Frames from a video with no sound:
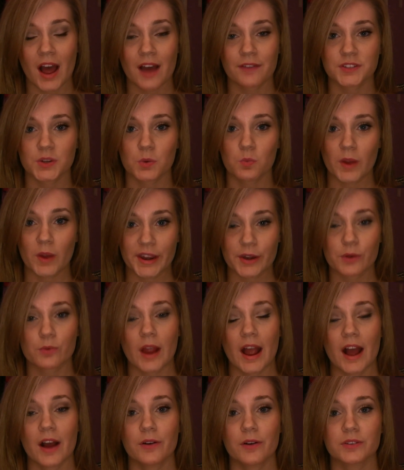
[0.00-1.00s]
have to wait
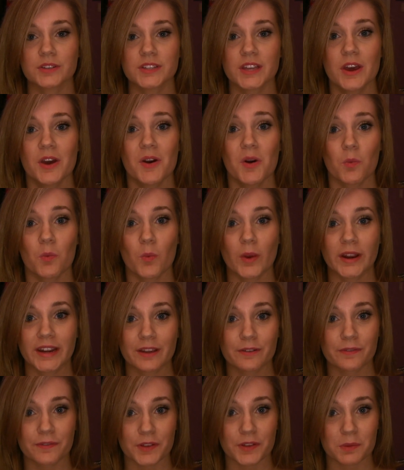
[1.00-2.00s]
around
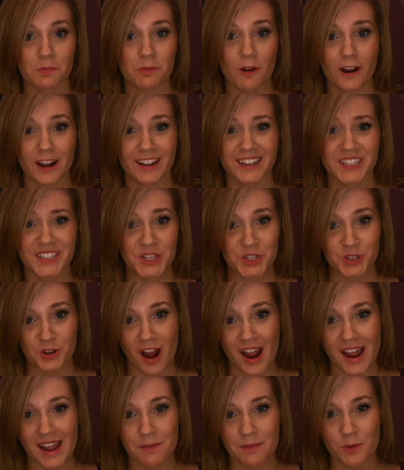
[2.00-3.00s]
waiting for the product to
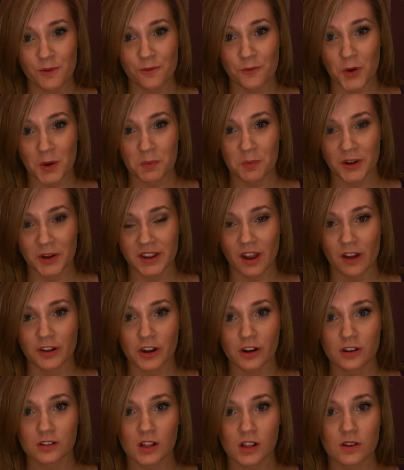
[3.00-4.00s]
dry before putting on
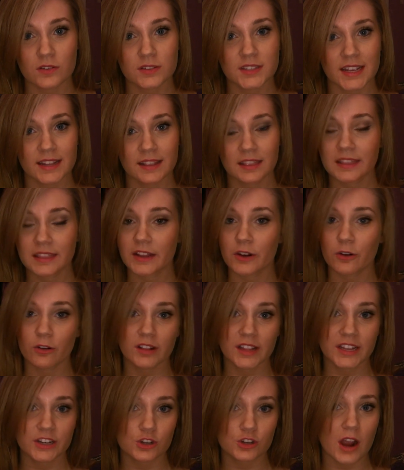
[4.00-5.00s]
your clothes. It
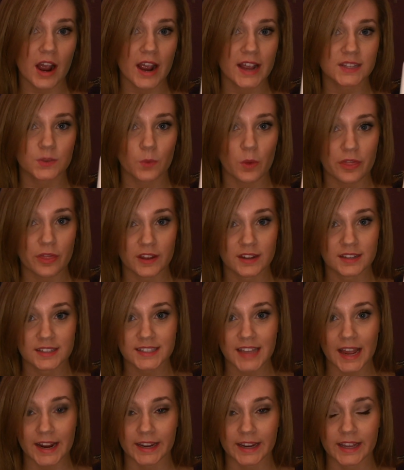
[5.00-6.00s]
literally dries within
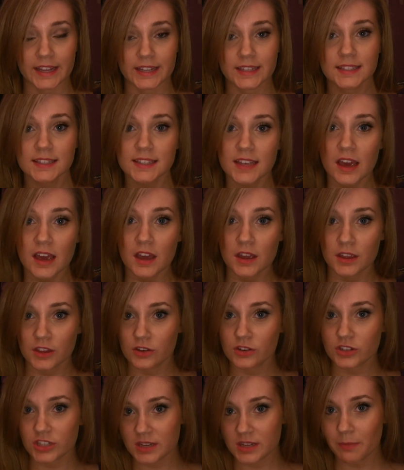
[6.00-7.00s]
seconds,
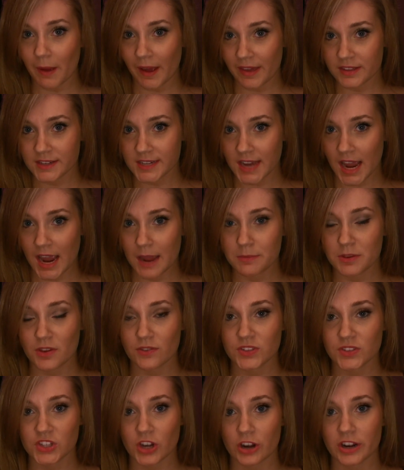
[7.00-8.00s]
usually by the time
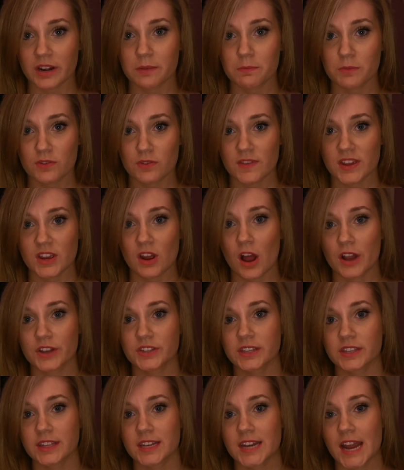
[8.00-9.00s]
you've started moving on
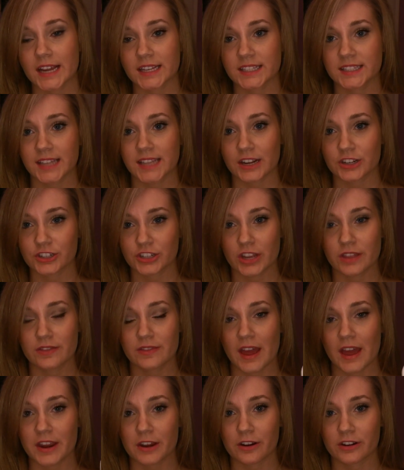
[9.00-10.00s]
to the next section
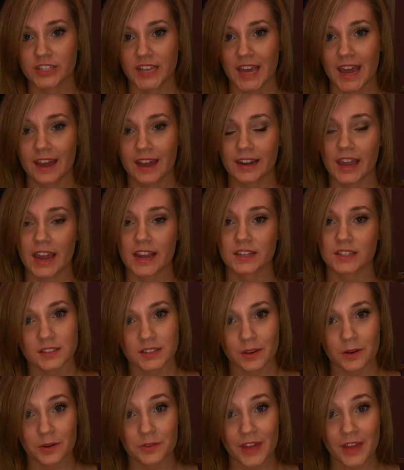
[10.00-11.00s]
that you're tanning.
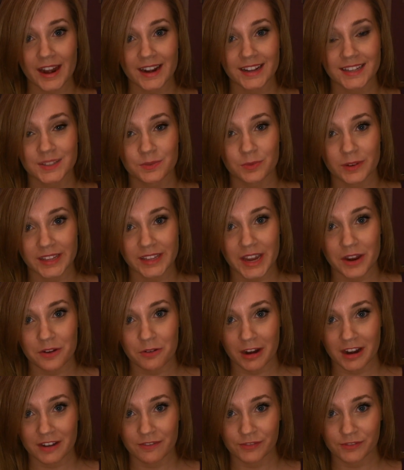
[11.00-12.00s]
So that is really a
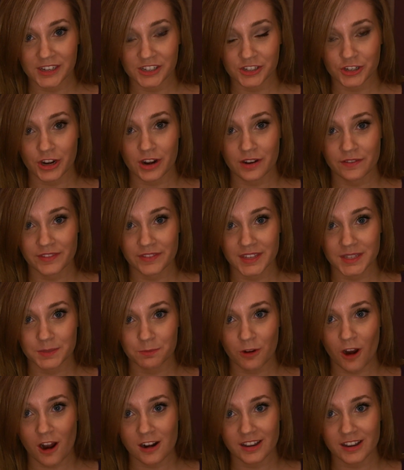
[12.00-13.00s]
great feature of this
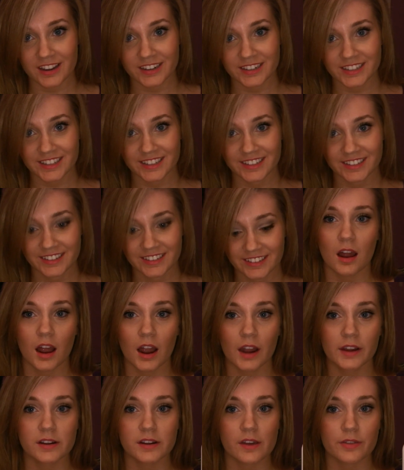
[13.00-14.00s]
product.
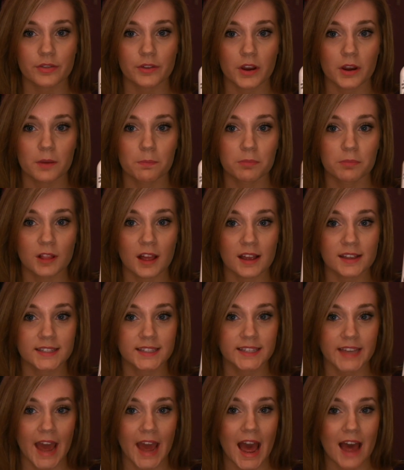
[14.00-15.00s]
Another plus
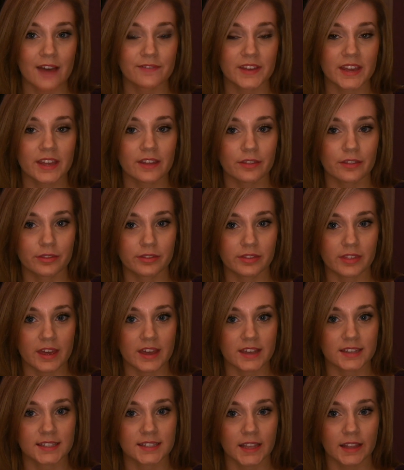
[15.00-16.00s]
to having
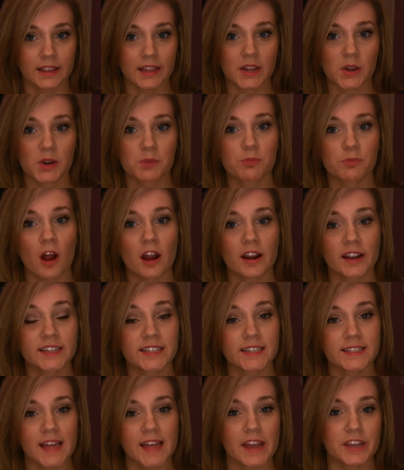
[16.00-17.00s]
this liquid
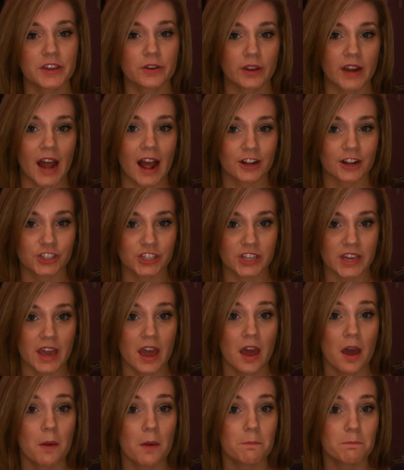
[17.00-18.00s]
product is that you could actually
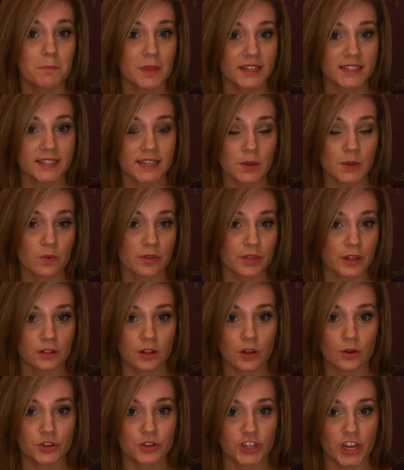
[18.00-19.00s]
mix it with a
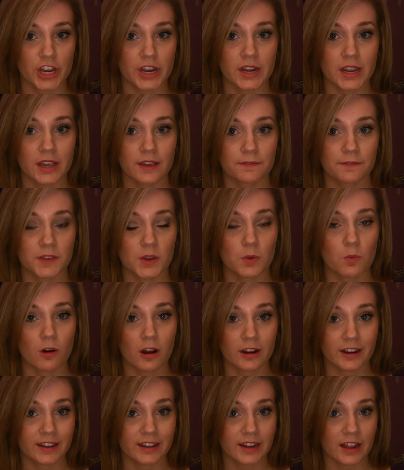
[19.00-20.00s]
lotion if you
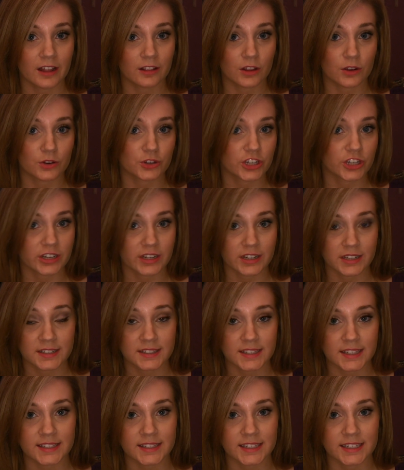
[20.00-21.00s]
wanted a lotion
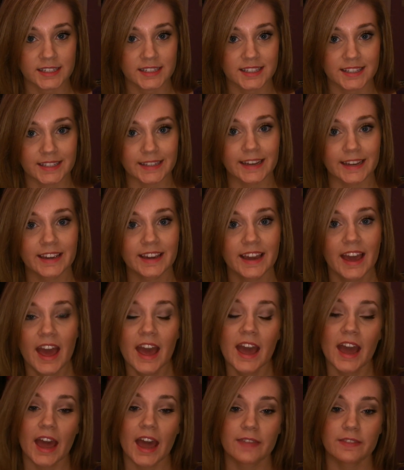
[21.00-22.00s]
consistency,
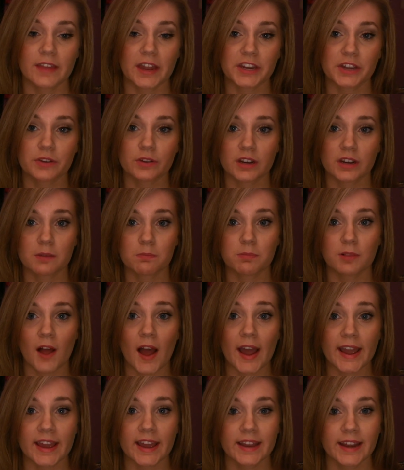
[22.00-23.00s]
and then you could
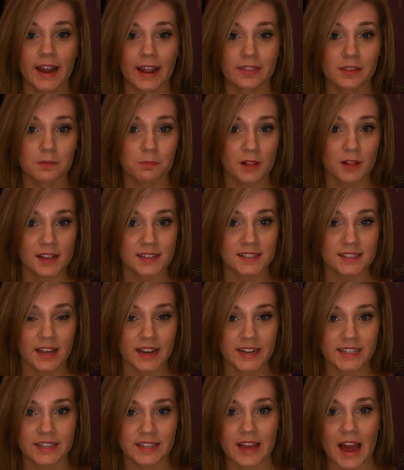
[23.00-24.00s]
apply it. And the plus
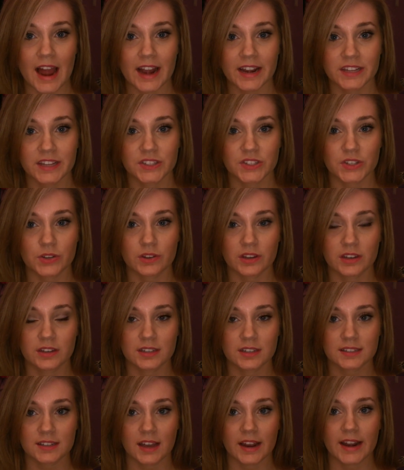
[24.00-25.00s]
side to that is you can
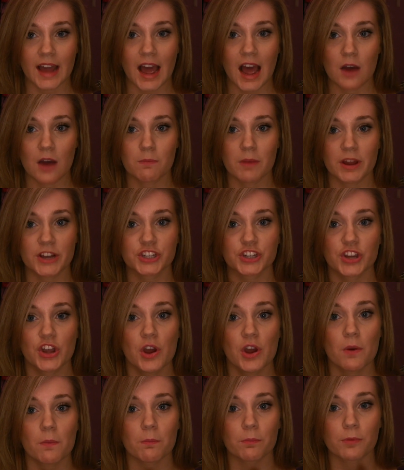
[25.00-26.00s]
decide how much
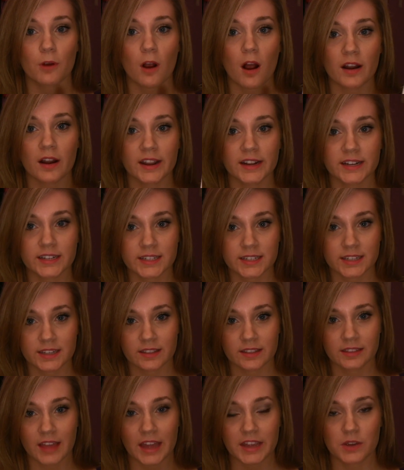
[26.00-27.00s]
product
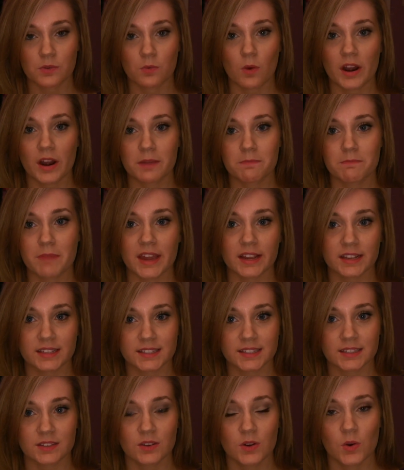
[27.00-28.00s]
that you want to
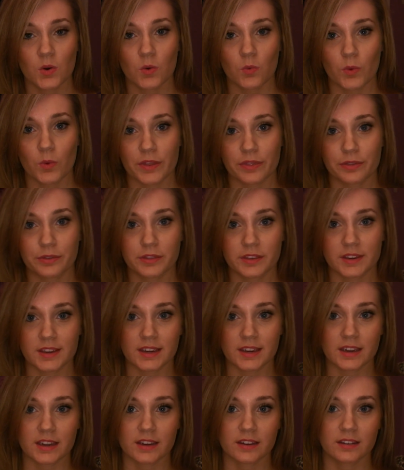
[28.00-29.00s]
mix with
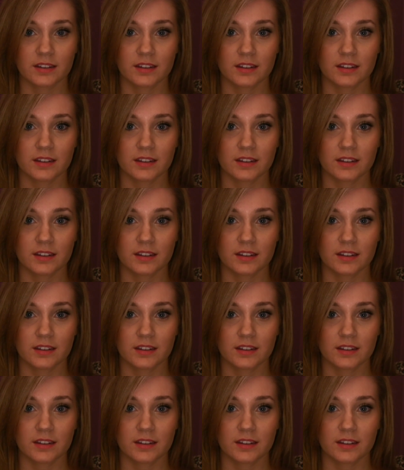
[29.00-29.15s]
the